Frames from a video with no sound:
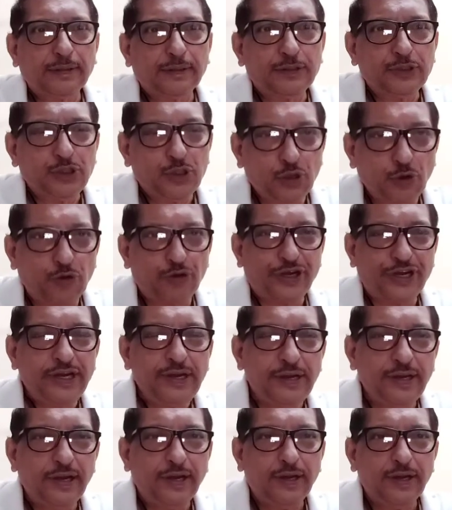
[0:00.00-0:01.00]
story,
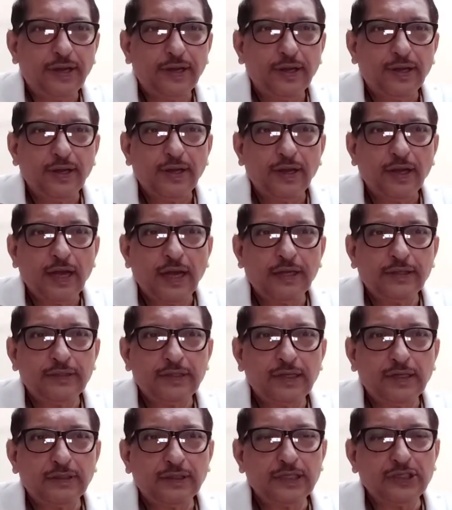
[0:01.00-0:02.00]
and
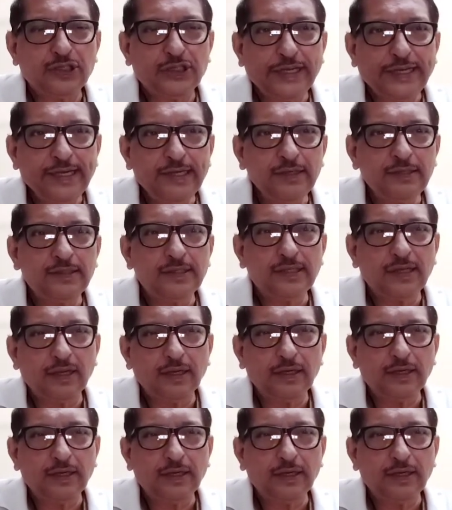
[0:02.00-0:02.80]
the scenes